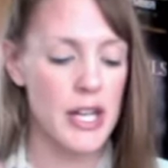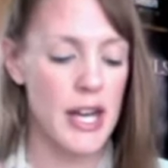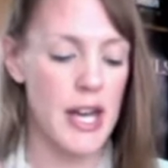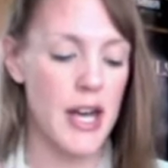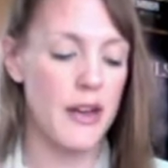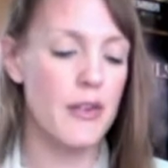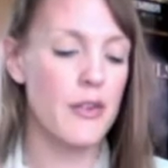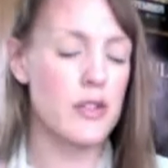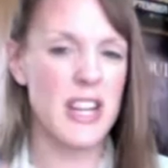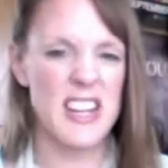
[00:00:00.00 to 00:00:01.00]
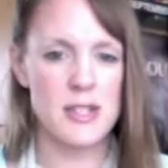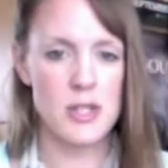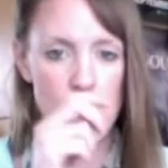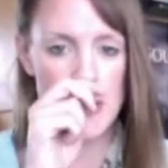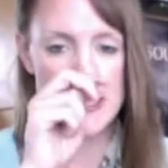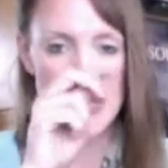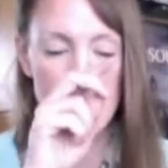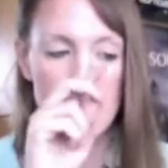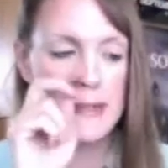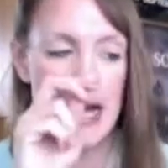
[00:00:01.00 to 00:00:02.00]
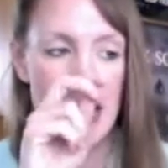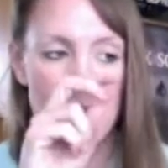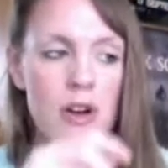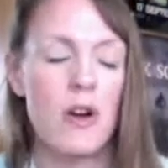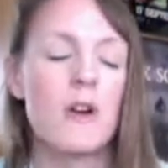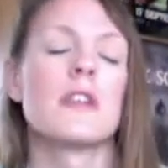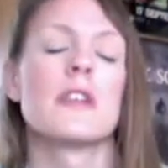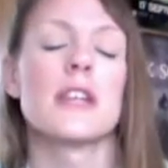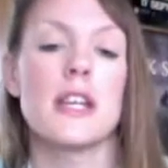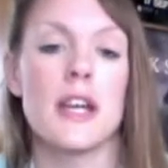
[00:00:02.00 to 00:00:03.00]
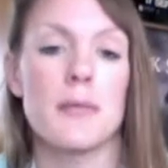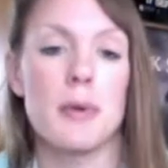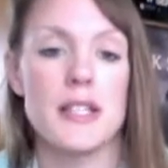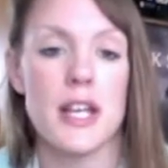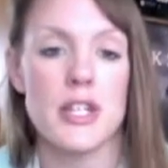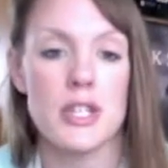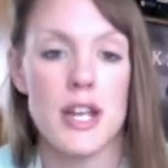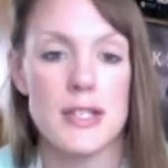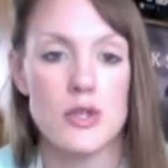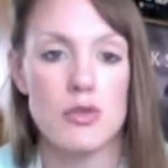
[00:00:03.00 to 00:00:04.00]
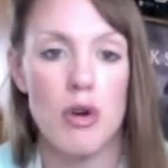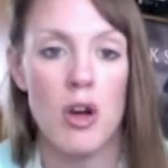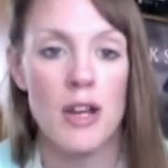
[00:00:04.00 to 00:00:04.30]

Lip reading: kind of solid title to have on the PlayStation. That is Croc.